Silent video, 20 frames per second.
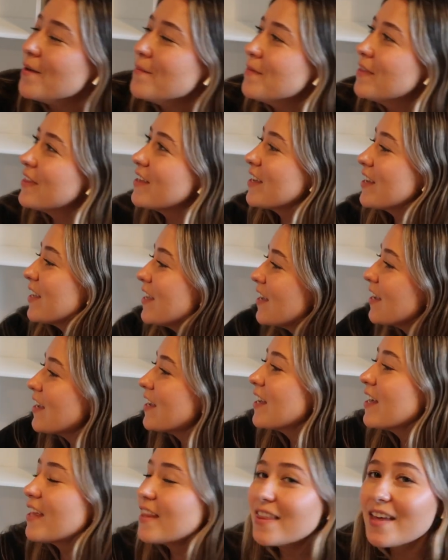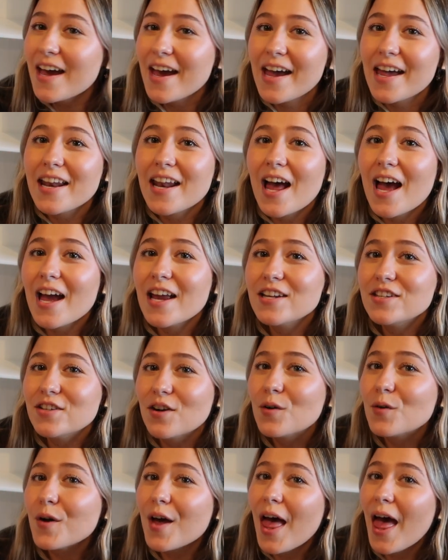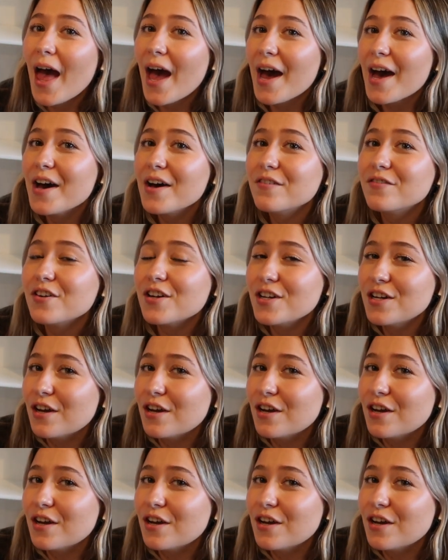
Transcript: am thinking that I don't have